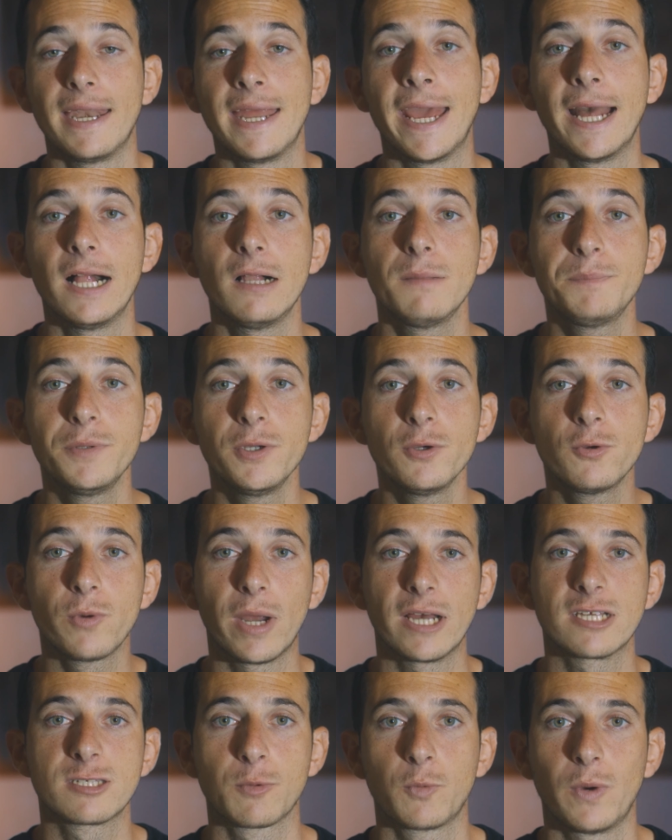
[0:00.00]
and help you
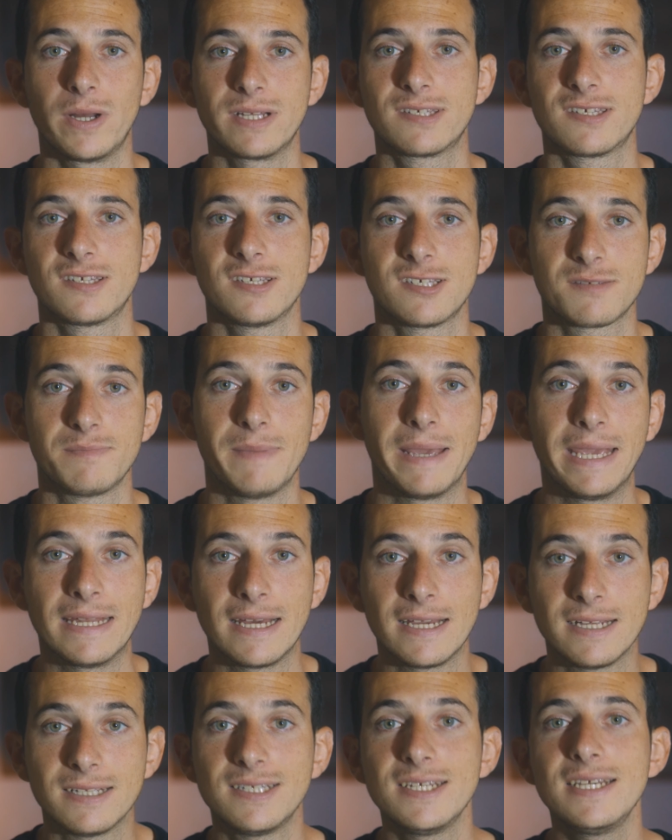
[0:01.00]
grasp what's its main
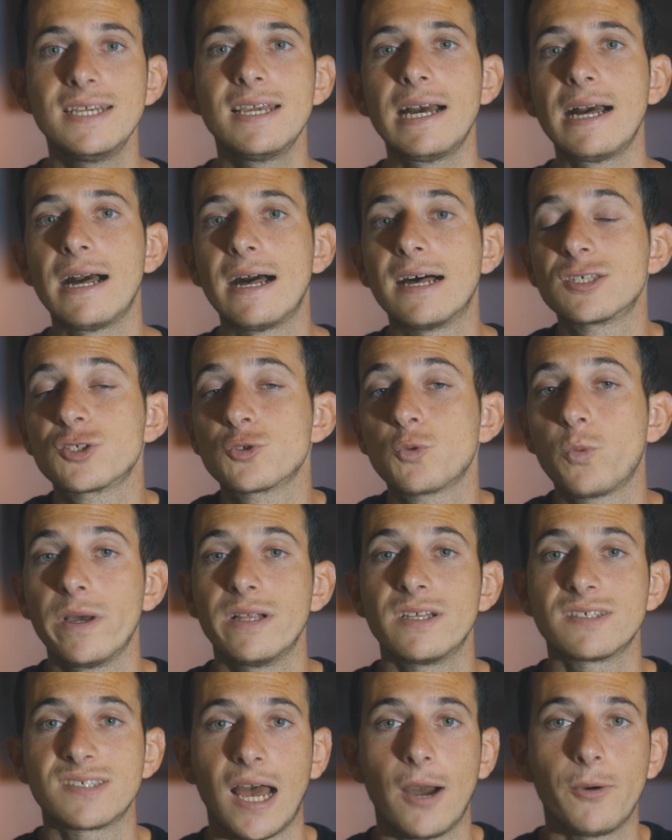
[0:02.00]
idea as
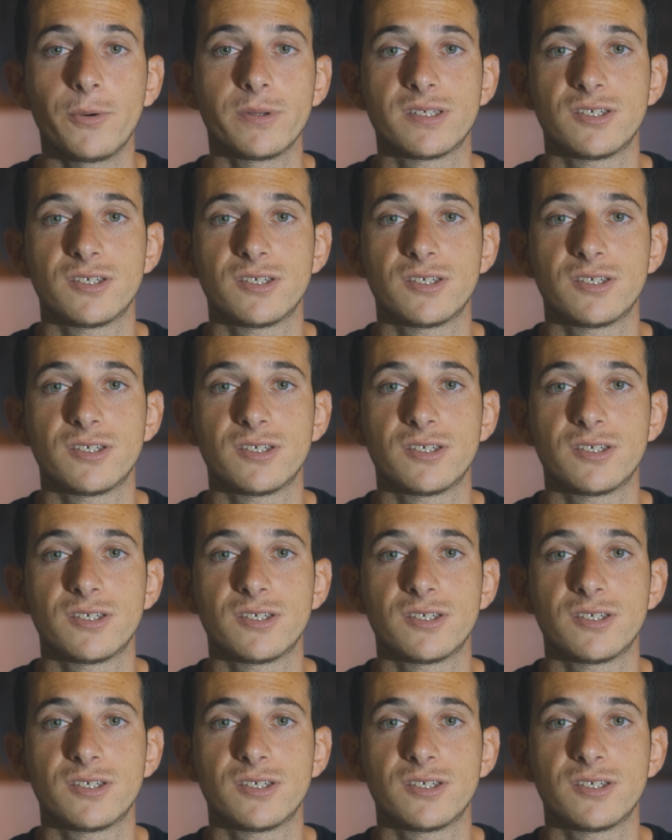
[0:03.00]
well as how